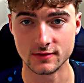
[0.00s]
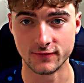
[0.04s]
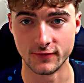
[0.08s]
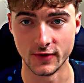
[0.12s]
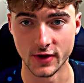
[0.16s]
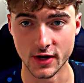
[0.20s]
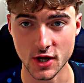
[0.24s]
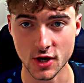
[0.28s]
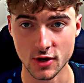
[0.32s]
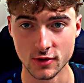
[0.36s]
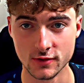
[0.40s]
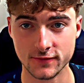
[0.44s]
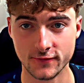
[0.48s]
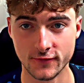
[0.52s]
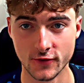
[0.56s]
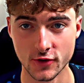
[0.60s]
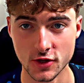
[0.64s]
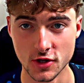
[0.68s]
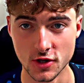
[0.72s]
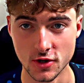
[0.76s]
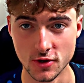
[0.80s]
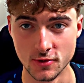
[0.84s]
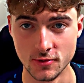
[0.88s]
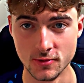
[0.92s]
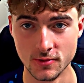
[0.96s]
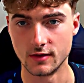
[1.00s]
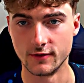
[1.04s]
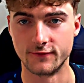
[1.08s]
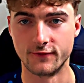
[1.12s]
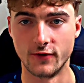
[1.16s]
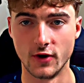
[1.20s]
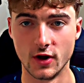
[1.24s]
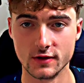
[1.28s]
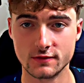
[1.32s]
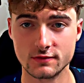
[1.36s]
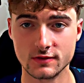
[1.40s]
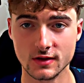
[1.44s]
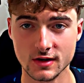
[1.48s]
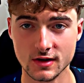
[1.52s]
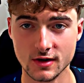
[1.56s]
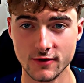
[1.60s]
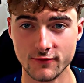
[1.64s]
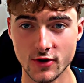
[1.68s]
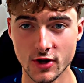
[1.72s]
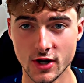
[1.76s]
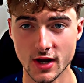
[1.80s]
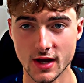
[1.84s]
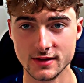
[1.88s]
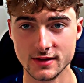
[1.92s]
video is for you. The first thing you've got to